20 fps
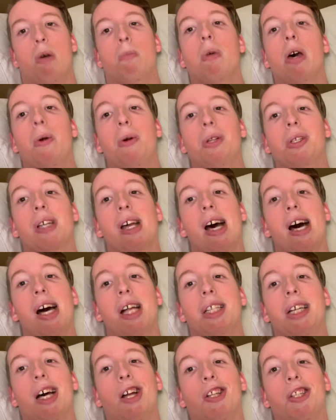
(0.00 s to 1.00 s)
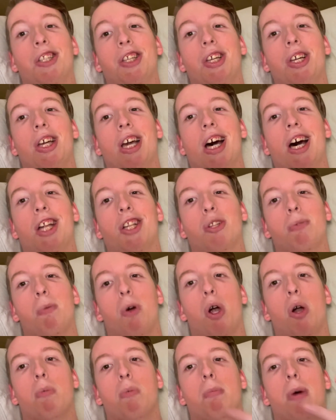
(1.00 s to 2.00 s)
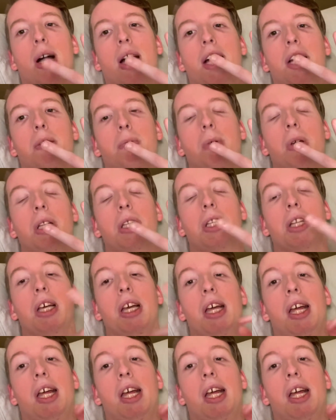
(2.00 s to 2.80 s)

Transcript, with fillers: But anyways, guys, I'll see you guys tomorrow. Bye, guys. Peace.